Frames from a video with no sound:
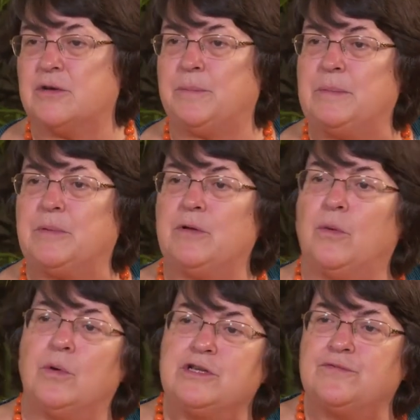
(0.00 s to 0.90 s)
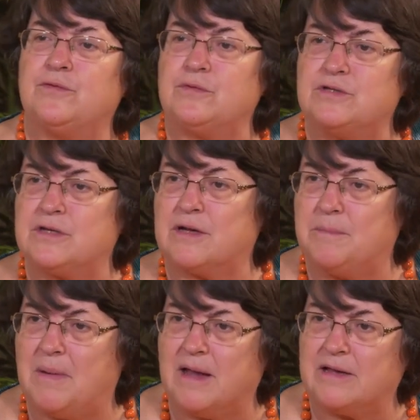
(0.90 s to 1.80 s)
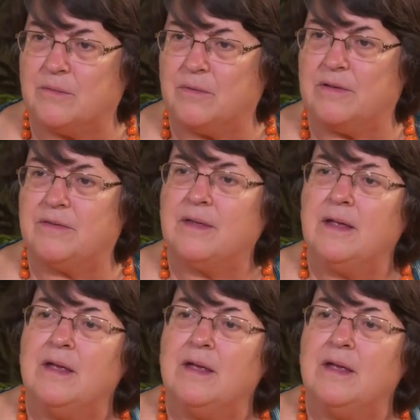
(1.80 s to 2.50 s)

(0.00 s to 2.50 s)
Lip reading: so people know which foods to combine it with